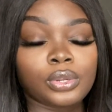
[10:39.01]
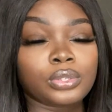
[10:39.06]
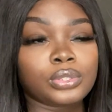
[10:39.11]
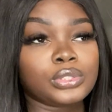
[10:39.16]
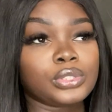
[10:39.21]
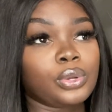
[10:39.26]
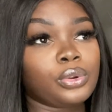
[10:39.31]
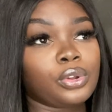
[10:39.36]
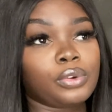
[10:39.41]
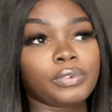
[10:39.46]

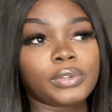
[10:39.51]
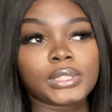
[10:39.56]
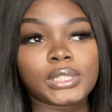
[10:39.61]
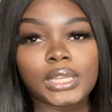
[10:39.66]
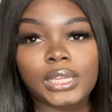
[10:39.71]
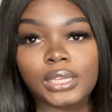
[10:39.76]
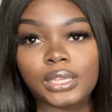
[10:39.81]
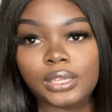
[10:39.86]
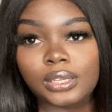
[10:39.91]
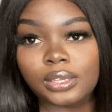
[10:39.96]
Don't
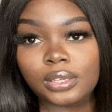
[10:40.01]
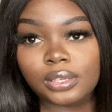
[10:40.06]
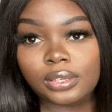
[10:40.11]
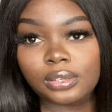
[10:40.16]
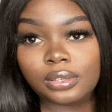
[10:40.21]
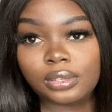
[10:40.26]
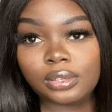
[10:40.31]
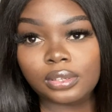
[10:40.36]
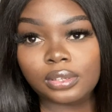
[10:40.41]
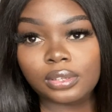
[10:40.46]
overthink it.
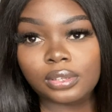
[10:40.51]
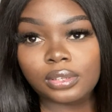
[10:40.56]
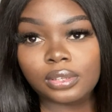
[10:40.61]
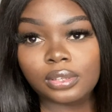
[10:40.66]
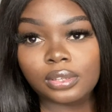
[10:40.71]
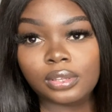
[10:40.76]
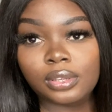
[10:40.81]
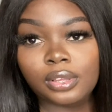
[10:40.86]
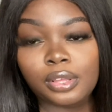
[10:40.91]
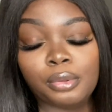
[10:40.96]

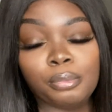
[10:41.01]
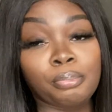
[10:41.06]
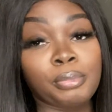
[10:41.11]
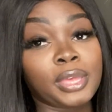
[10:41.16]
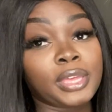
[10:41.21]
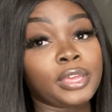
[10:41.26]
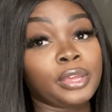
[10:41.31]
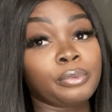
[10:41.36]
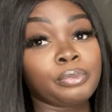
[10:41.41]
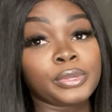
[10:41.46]

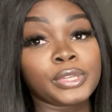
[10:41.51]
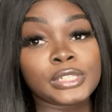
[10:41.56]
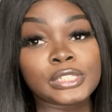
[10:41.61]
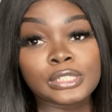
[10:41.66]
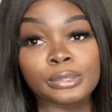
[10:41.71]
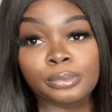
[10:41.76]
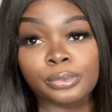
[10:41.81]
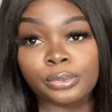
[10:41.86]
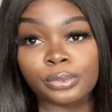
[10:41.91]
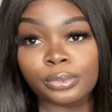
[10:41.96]
Make it
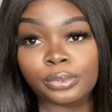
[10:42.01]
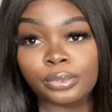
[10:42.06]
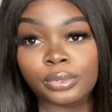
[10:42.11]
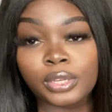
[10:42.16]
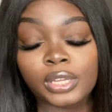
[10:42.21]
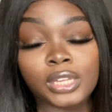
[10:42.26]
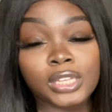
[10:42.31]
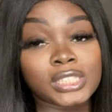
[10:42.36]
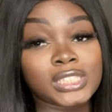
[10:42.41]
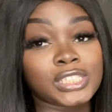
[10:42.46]
reasonable.
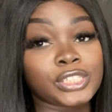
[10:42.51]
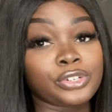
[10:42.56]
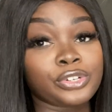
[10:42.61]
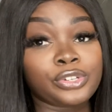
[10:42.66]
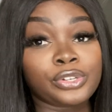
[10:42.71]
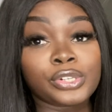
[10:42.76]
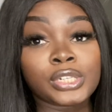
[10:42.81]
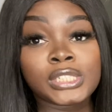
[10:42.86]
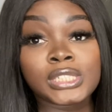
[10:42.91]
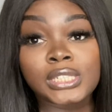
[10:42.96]
Consider
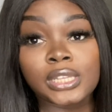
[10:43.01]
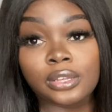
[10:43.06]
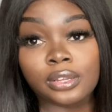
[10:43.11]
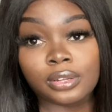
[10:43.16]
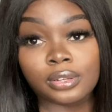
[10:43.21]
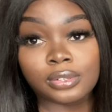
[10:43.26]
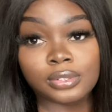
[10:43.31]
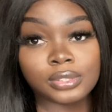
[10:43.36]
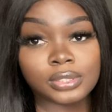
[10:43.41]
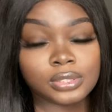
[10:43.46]
your
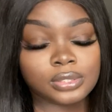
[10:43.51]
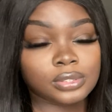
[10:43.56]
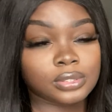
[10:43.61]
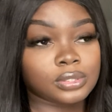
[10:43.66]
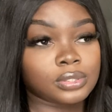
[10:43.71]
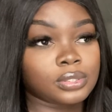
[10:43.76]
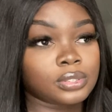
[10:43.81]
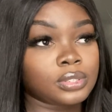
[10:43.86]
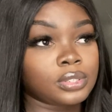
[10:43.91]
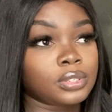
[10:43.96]
sales.
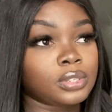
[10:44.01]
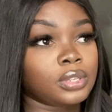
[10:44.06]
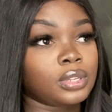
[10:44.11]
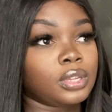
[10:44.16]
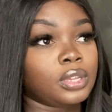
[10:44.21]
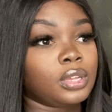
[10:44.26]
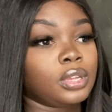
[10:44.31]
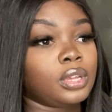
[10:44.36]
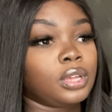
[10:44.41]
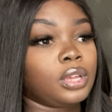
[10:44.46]

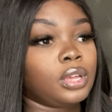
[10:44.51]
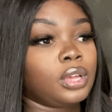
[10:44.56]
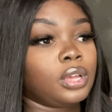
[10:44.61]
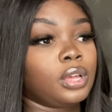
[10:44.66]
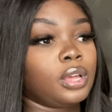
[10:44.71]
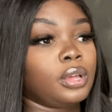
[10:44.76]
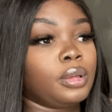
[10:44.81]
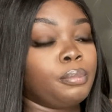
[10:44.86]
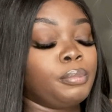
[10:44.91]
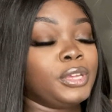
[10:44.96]

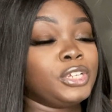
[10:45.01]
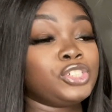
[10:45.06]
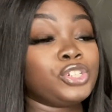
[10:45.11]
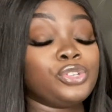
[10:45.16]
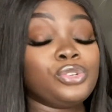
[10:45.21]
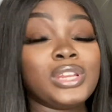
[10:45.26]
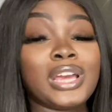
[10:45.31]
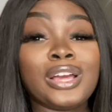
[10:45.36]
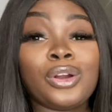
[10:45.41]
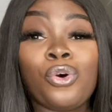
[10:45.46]
Make sure
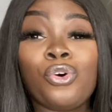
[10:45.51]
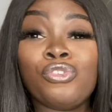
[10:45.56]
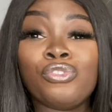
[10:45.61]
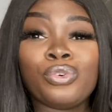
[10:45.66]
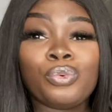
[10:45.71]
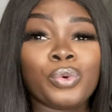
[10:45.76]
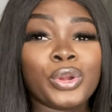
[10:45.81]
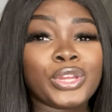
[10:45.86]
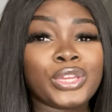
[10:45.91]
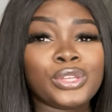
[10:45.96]
you're not
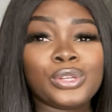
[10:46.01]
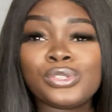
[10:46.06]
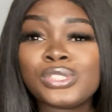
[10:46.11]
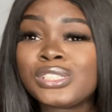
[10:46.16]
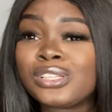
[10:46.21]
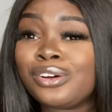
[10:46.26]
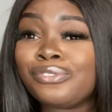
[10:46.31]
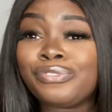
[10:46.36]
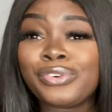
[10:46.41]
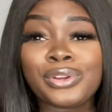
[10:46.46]
overworking
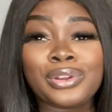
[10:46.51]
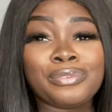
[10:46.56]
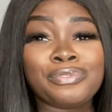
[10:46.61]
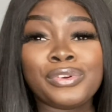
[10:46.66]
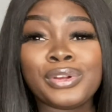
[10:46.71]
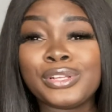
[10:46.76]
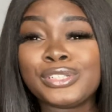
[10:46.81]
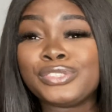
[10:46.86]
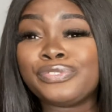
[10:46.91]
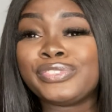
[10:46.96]
yourself
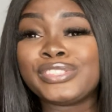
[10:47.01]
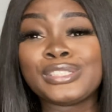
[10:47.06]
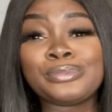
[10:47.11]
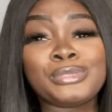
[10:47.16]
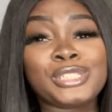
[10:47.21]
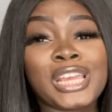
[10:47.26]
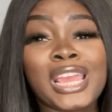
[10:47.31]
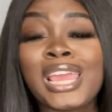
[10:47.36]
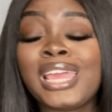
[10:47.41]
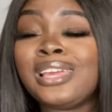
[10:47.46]
for some
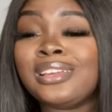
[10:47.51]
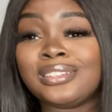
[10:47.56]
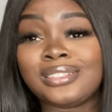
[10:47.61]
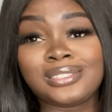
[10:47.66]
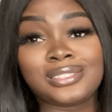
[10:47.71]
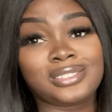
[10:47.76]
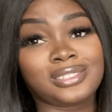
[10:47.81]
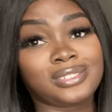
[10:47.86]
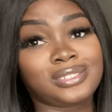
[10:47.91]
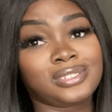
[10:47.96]

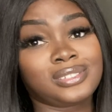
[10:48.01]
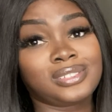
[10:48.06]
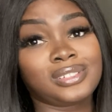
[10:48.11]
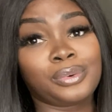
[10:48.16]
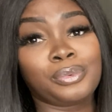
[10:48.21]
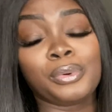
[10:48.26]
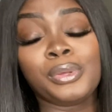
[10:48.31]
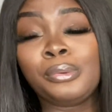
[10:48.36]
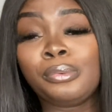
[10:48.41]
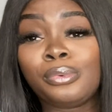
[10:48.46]
change.
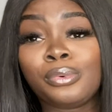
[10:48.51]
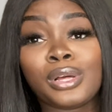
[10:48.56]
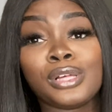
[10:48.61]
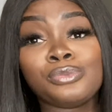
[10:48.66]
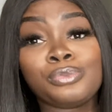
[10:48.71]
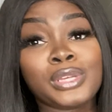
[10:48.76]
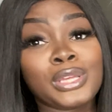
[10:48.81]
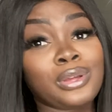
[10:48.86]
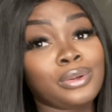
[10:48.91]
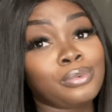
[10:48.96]
Because
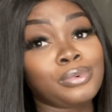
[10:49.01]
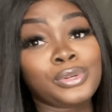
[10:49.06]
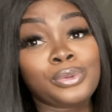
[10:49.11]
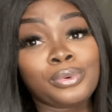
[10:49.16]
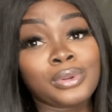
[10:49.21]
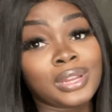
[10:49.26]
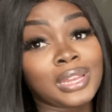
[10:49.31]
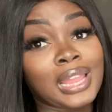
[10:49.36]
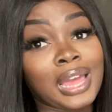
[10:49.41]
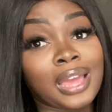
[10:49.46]
we
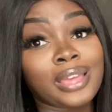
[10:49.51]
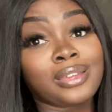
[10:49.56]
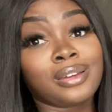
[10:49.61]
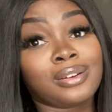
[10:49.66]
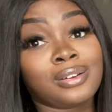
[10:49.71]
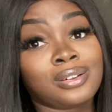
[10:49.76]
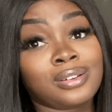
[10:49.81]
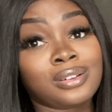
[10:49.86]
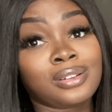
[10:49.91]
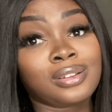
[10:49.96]
doing a lot,
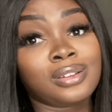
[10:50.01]
y'all.